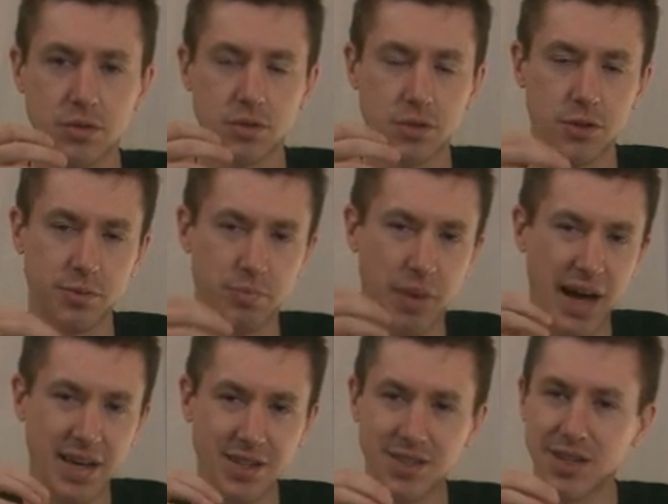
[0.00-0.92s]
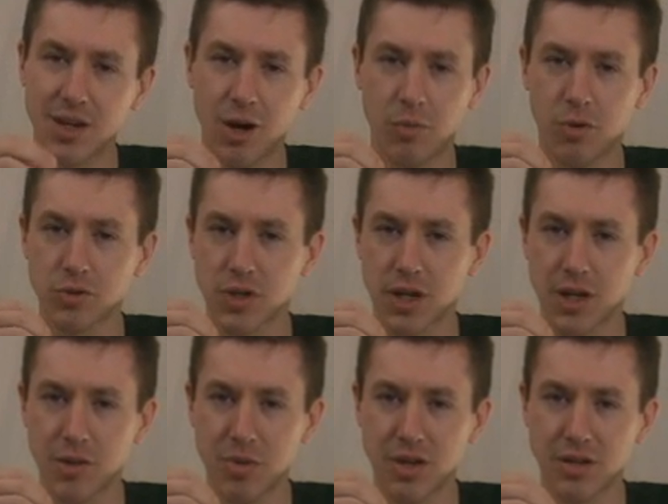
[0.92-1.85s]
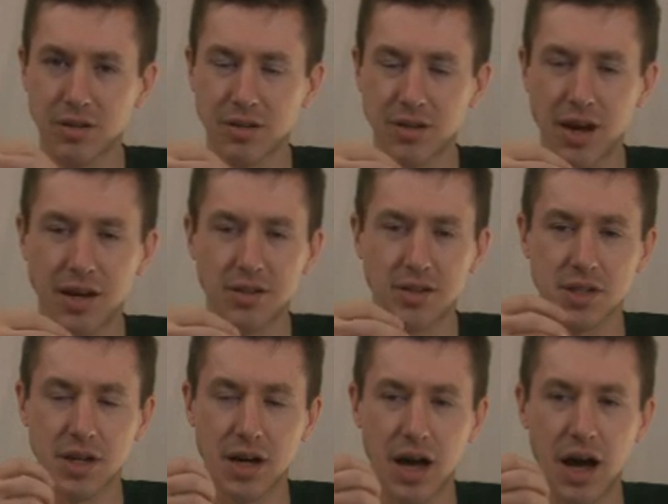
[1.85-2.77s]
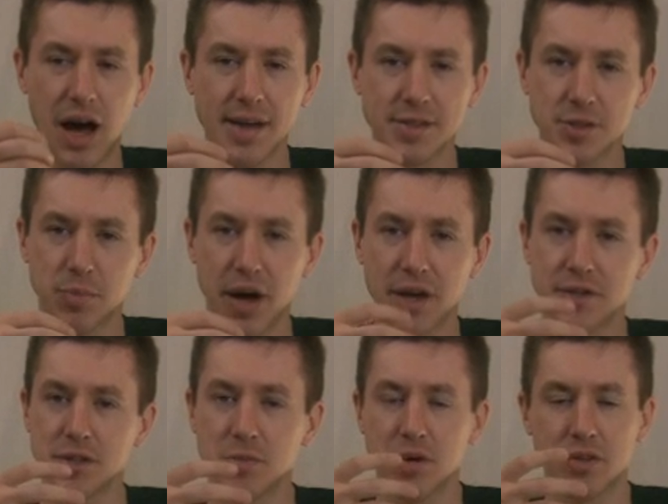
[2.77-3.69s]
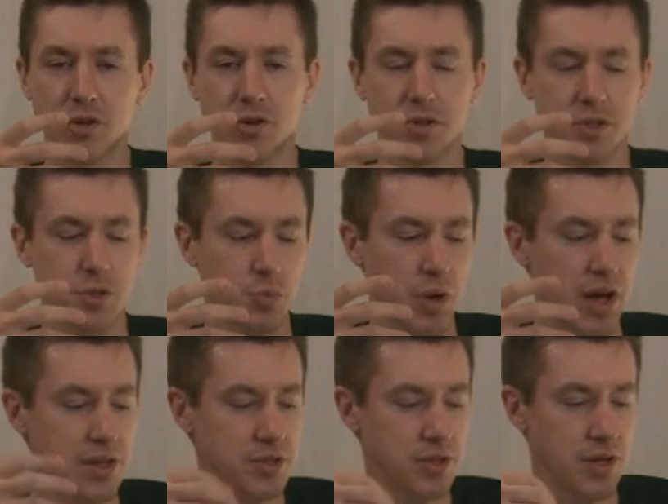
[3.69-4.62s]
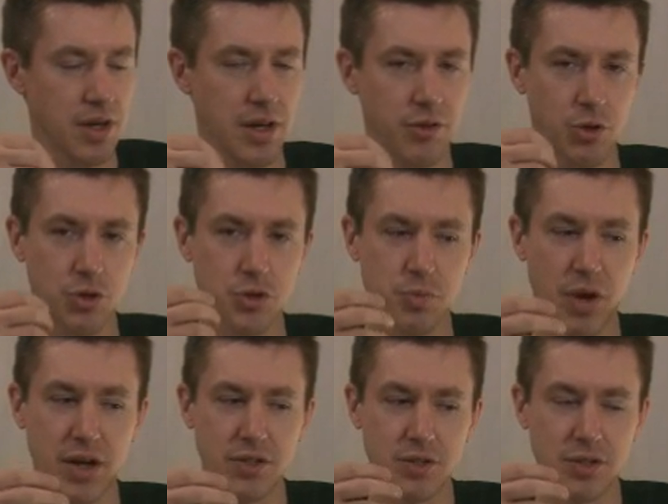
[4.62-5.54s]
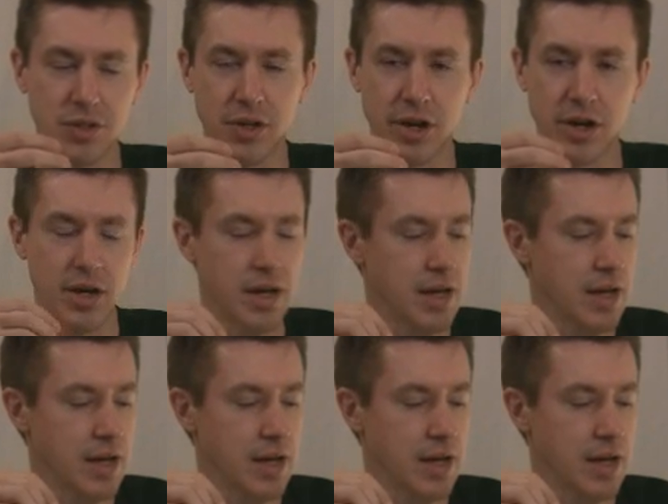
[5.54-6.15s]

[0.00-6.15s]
spicy almost element, not hot spicy, but there's spices in there,